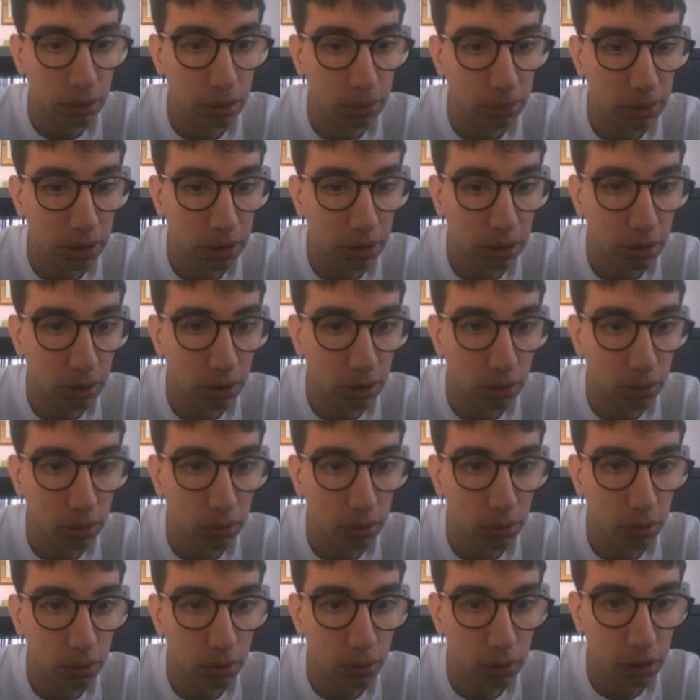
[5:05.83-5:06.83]

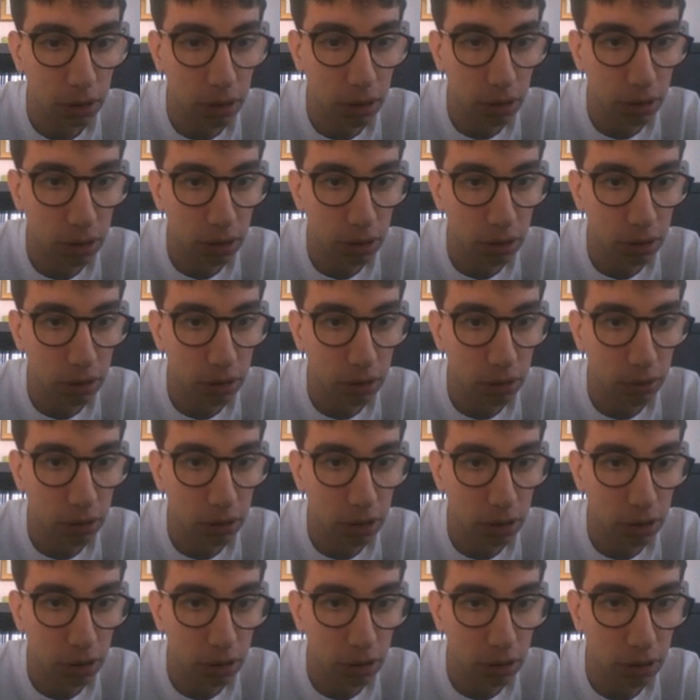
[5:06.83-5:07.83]
already
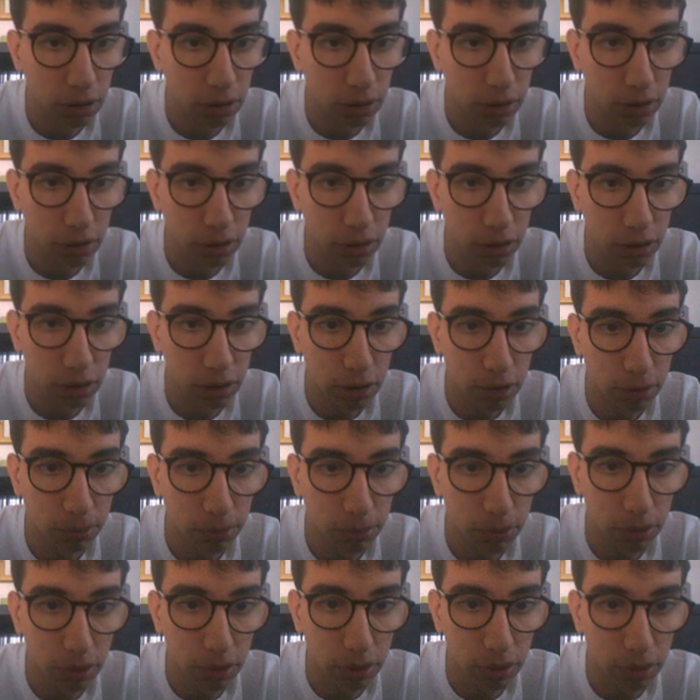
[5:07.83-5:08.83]
considering the sack,
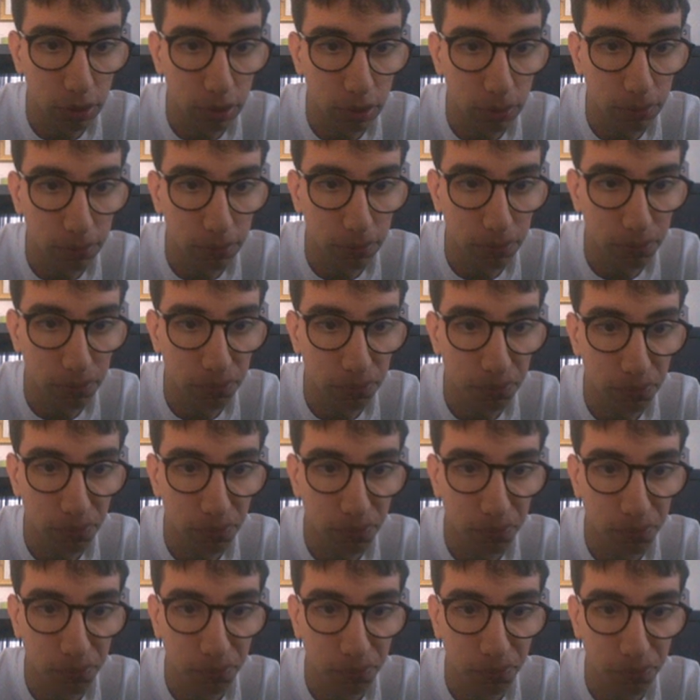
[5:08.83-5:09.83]
but
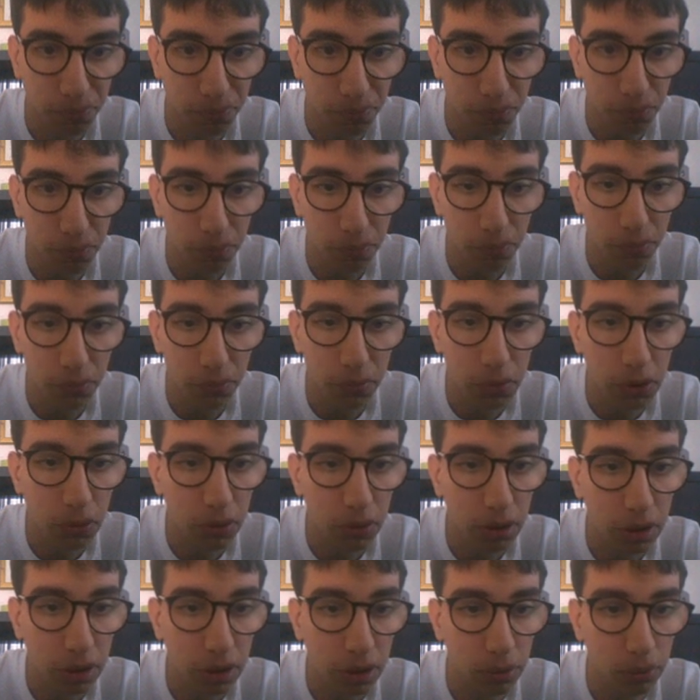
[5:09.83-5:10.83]
I don't
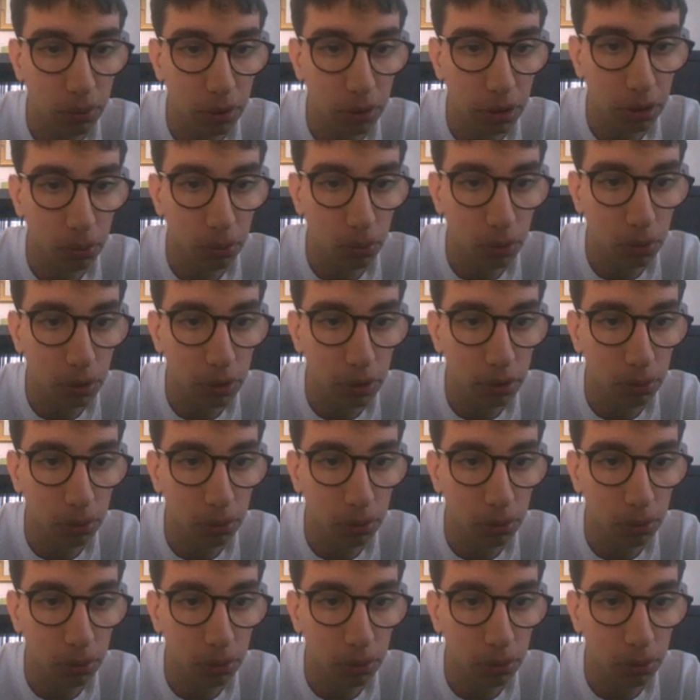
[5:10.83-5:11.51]
think it really works.